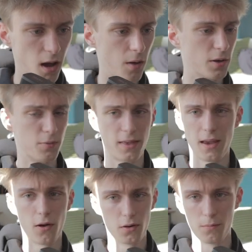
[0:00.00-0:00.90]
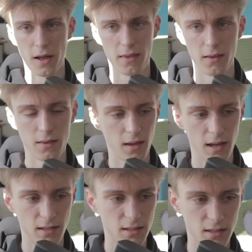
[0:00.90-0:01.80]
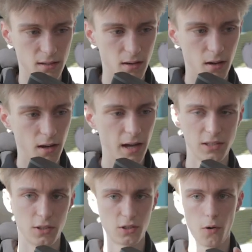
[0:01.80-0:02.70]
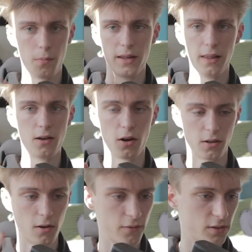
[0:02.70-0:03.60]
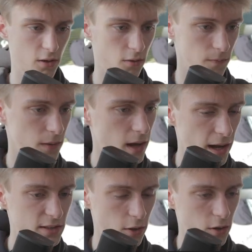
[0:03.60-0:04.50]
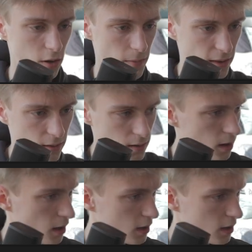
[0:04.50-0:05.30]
But with the other method, it's just completely cut off, so it's not a good method.